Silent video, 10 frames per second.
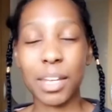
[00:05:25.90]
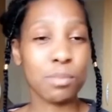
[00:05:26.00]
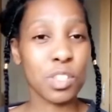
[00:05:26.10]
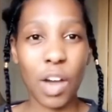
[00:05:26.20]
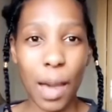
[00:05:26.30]
I'm
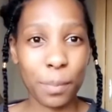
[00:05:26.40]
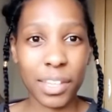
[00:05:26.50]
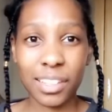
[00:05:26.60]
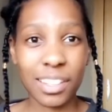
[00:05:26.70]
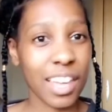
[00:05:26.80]
so
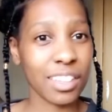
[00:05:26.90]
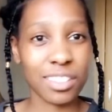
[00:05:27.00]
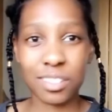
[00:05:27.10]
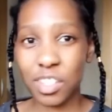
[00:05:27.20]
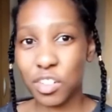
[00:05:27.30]
happy, like,
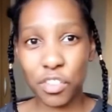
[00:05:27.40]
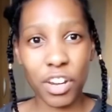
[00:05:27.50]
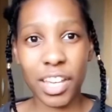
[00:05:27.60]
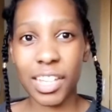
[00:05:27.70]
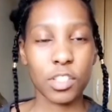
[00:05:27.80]
they're great.